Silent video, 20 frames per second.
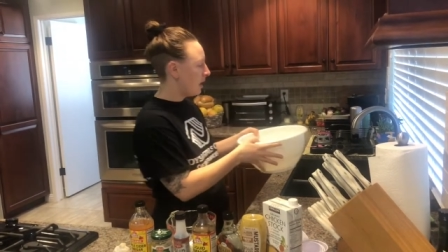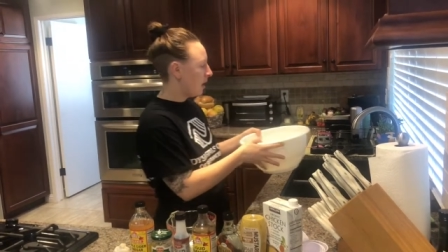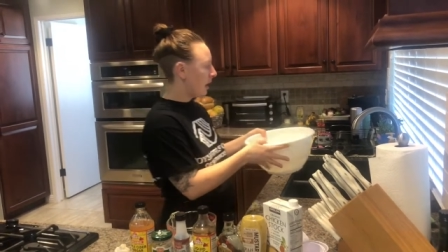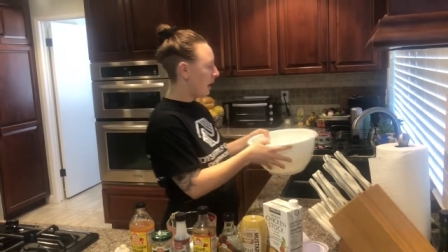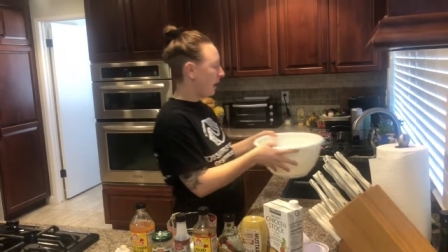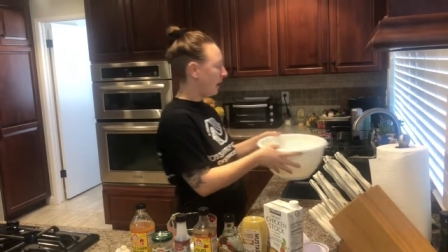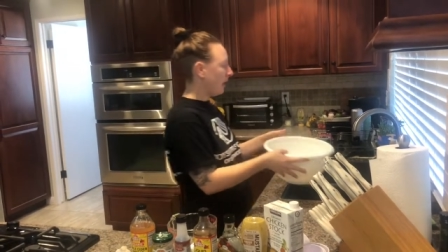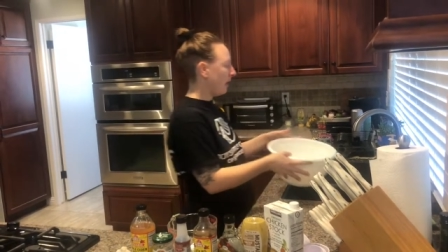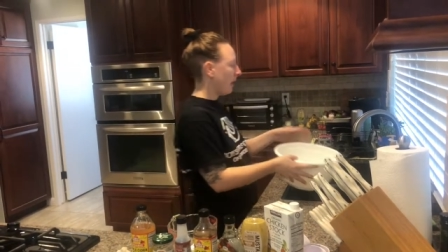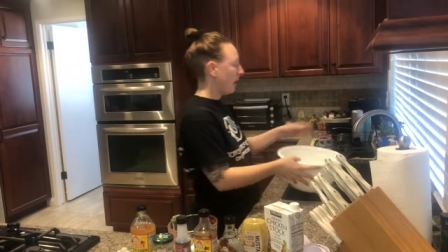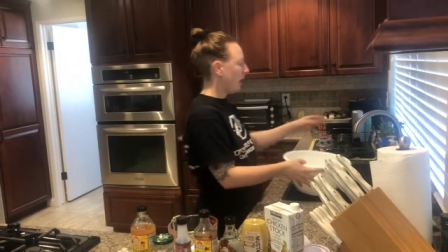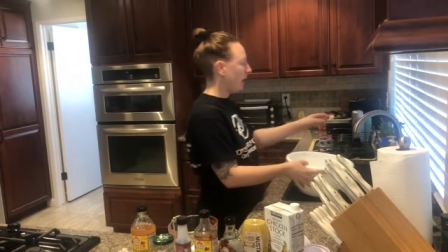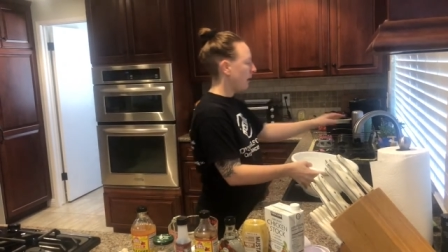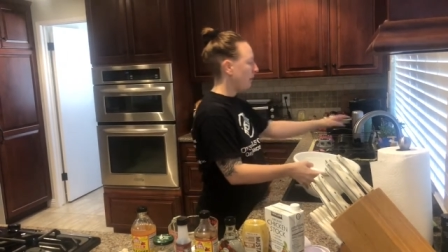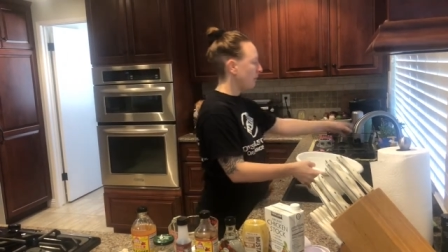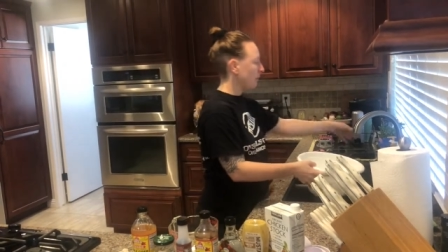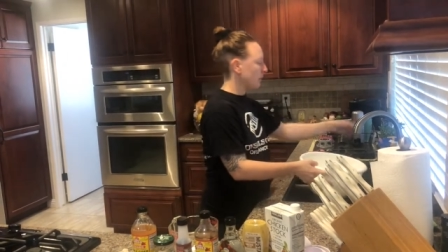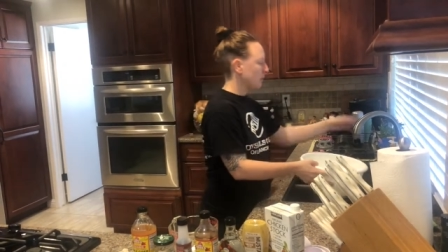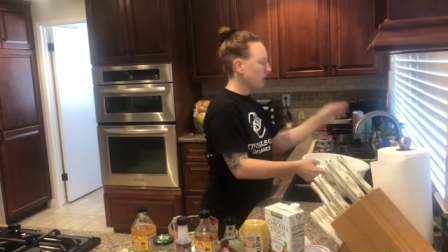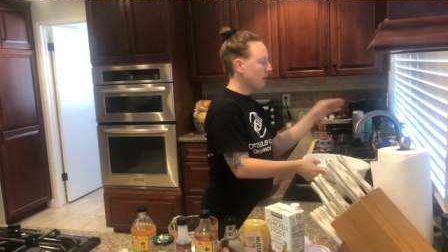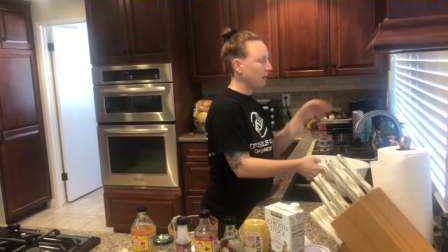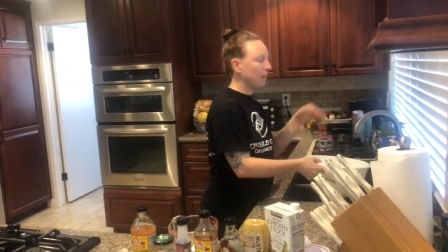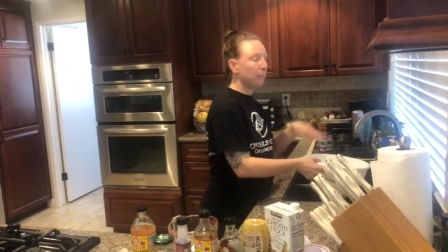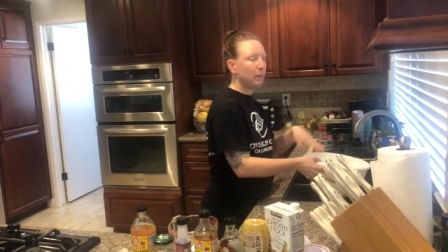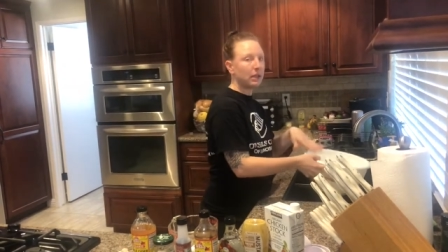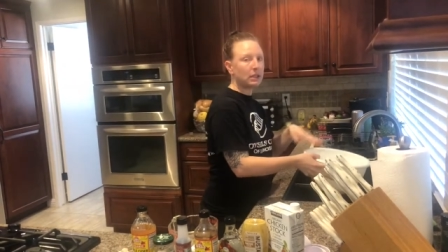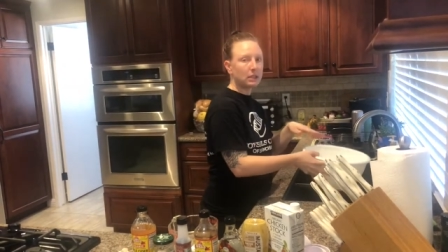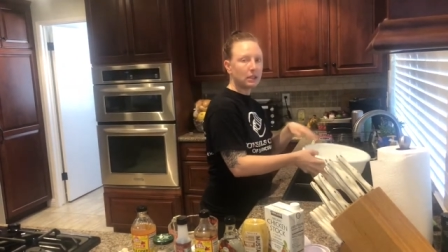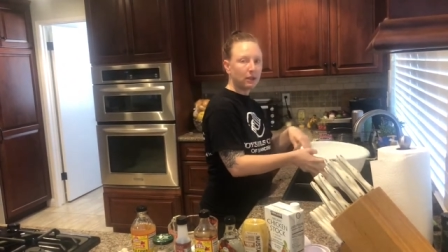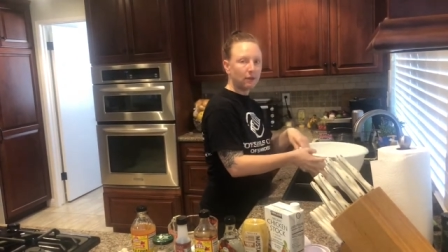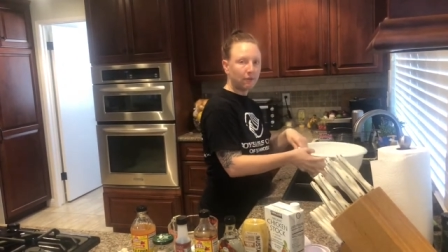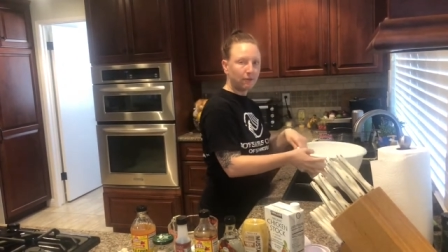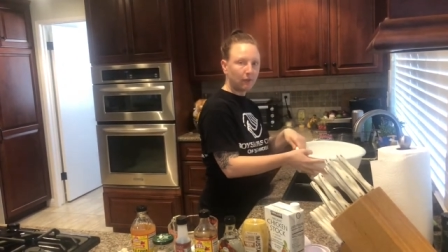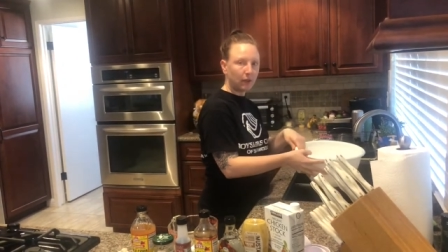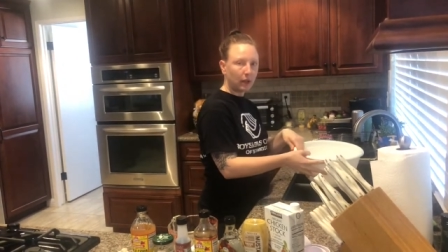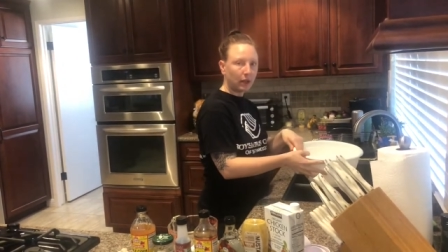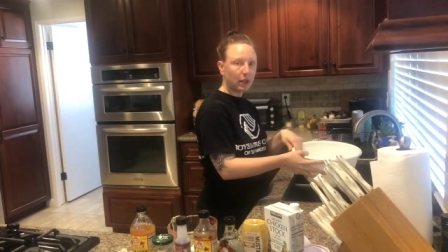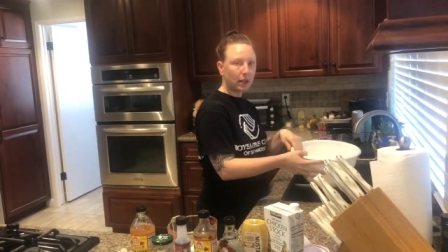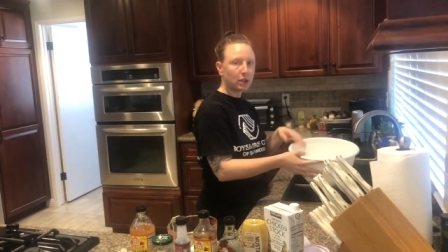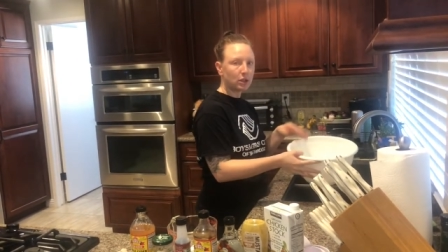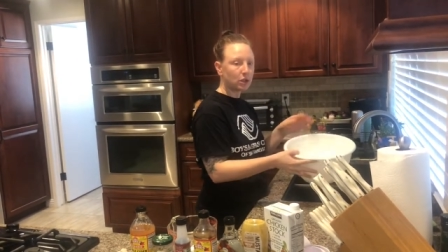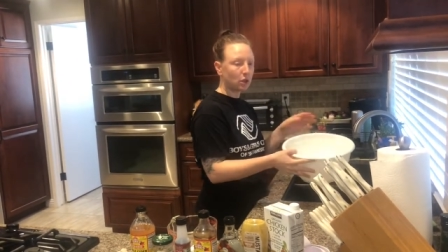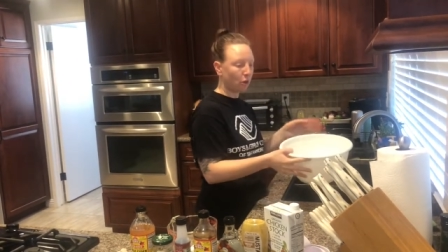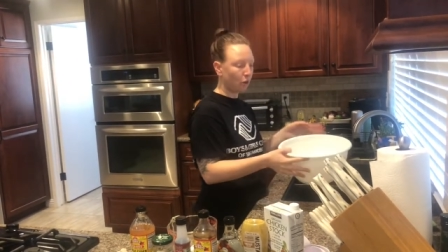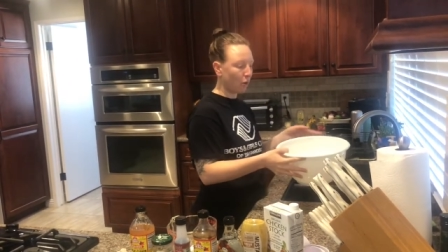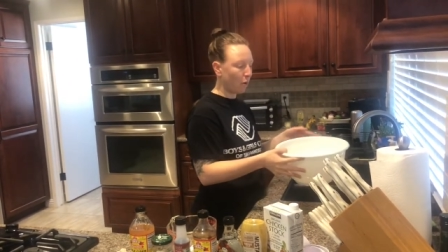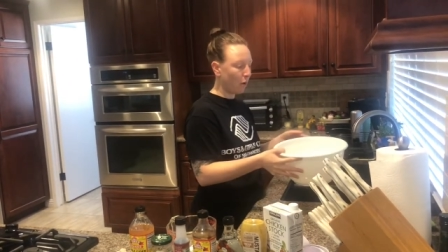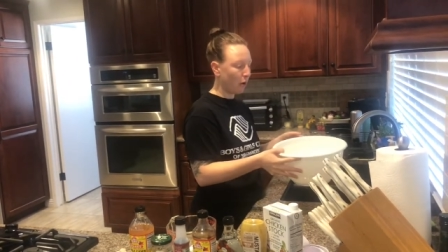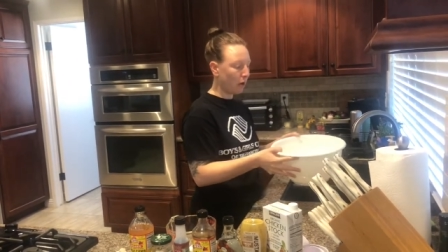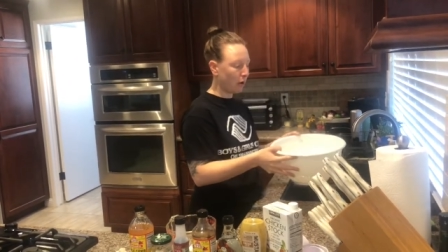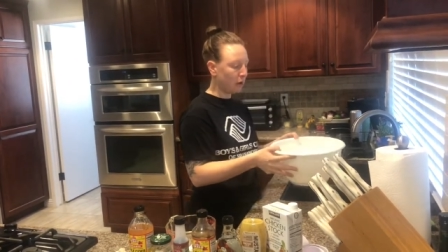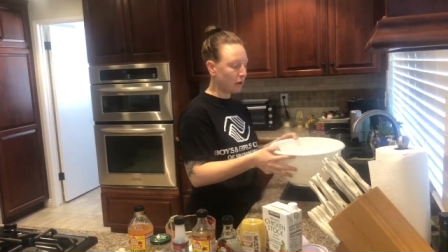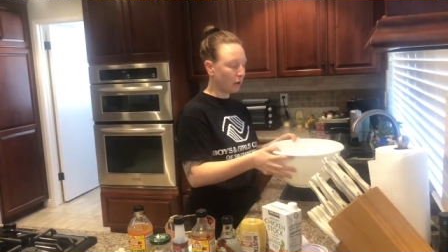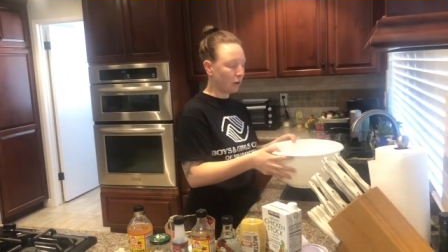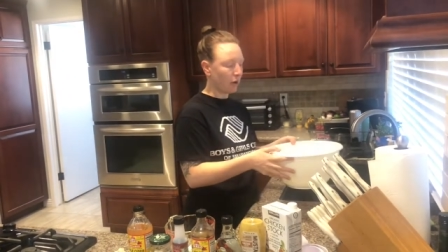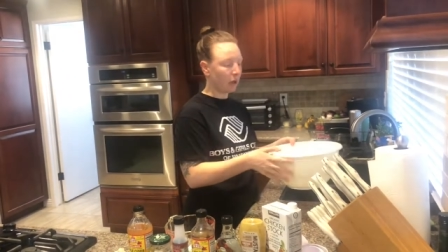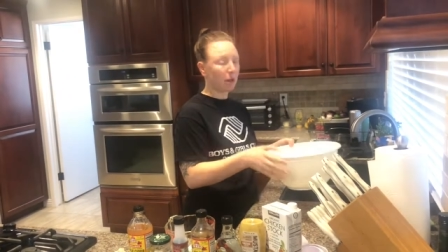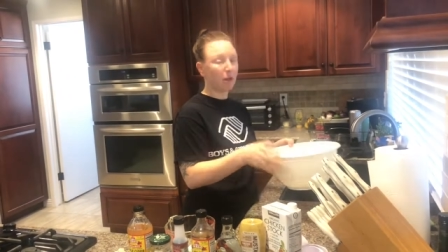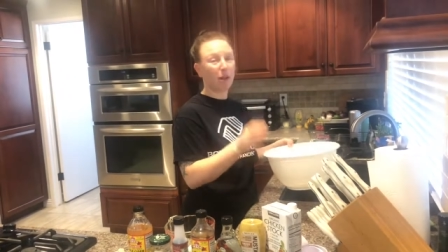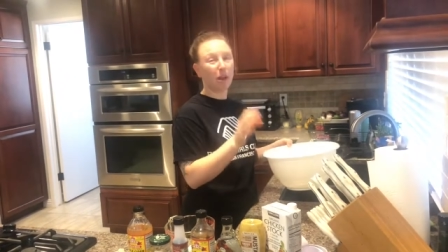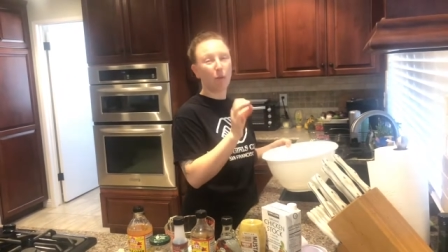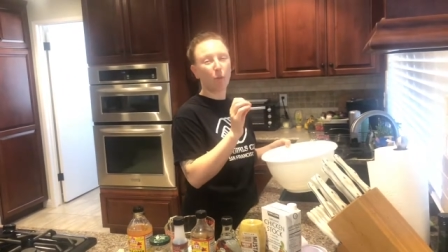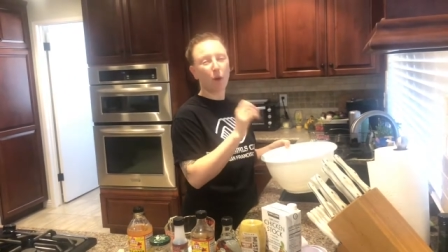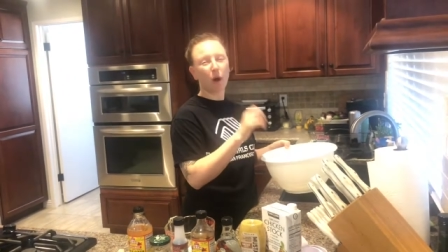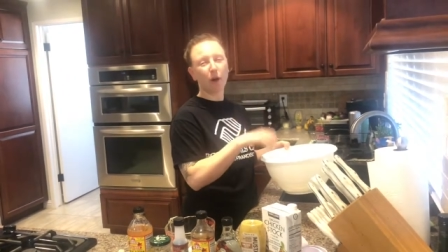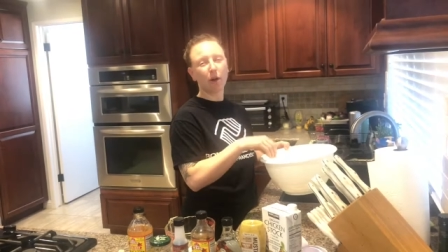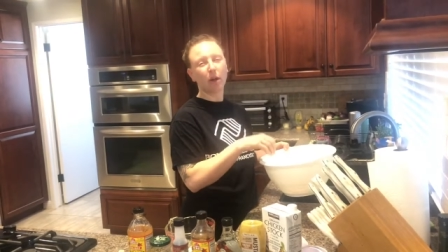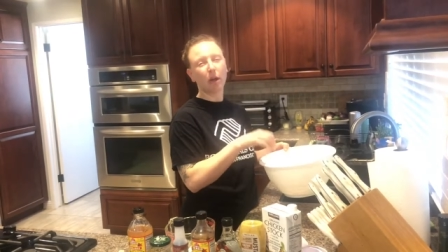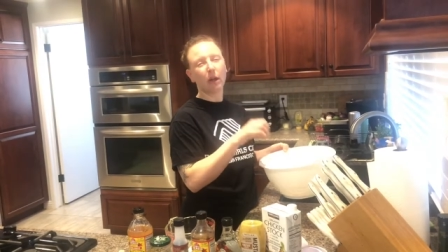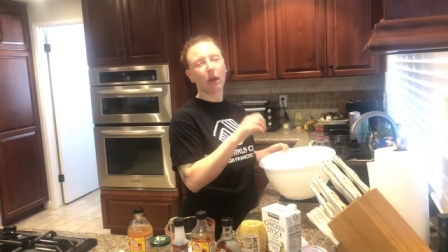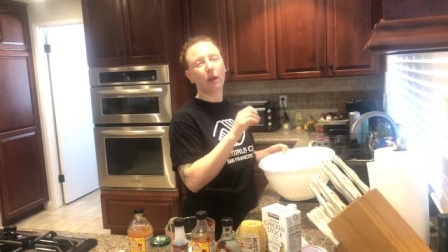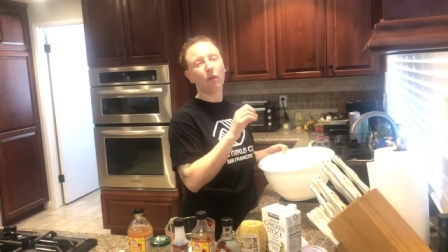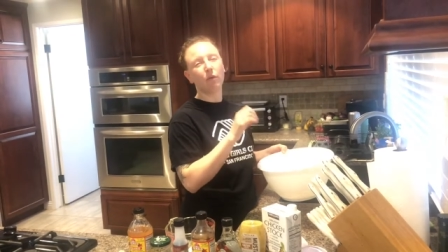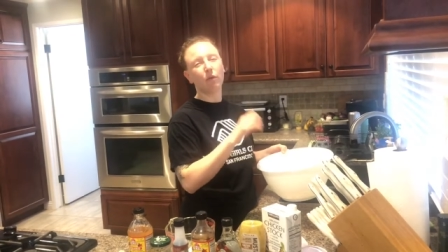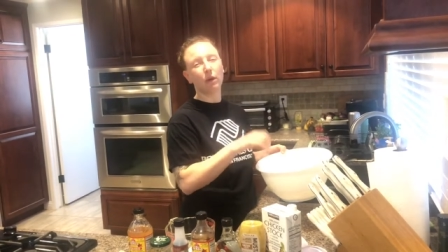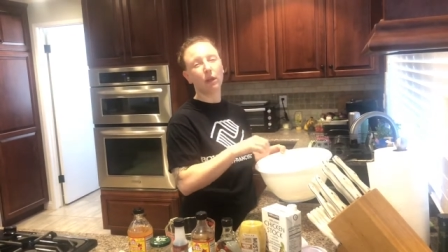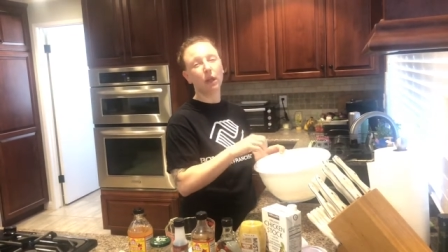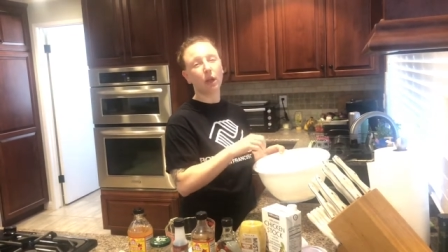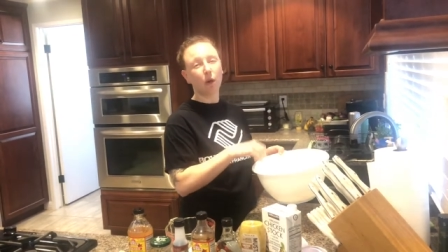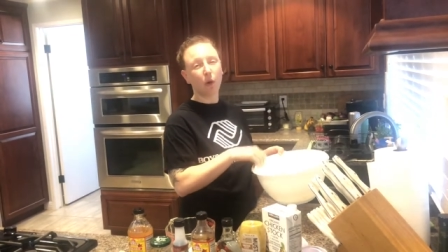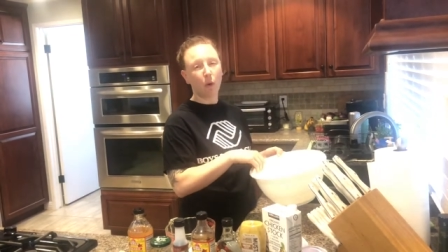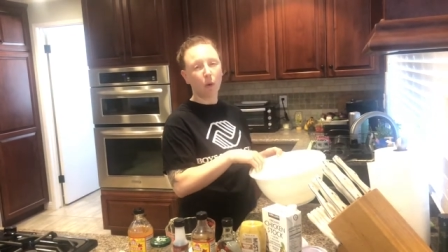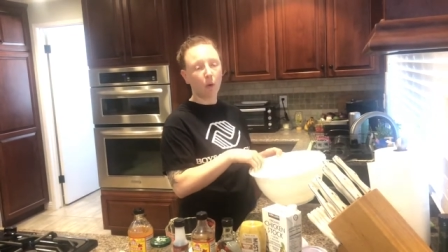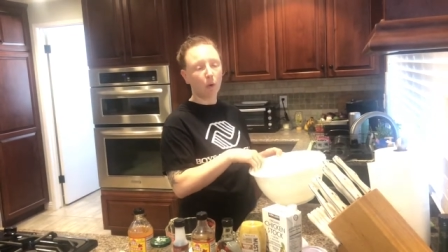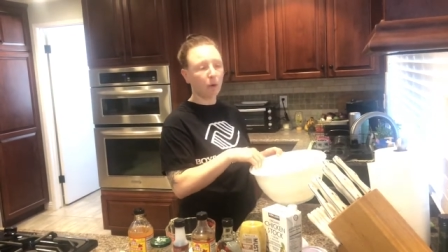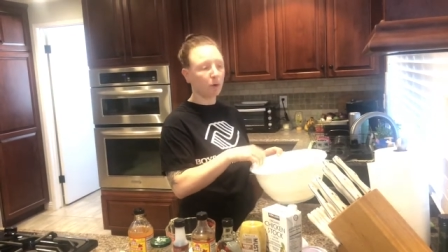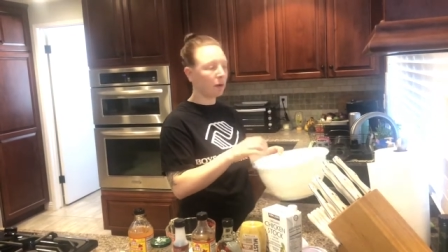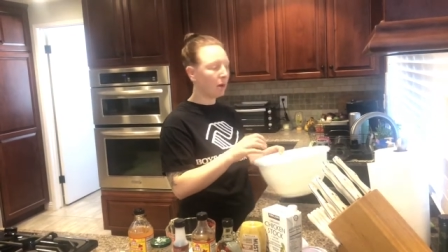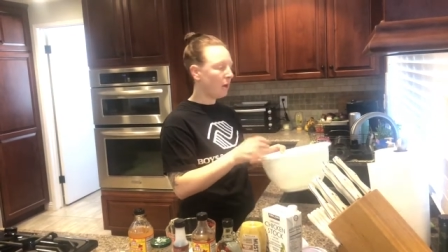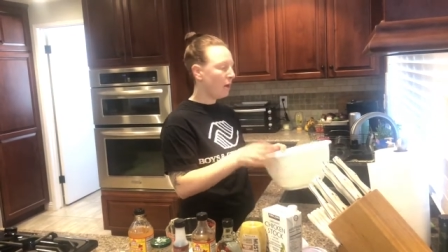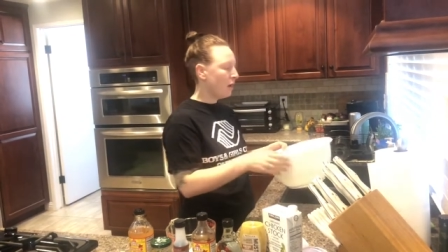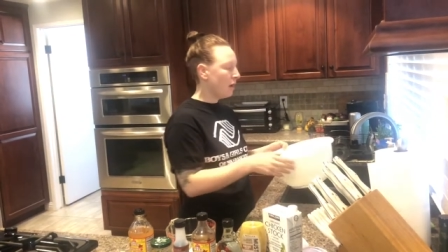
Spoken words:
and then I'm just gonna basically fill it so the water can get really cold.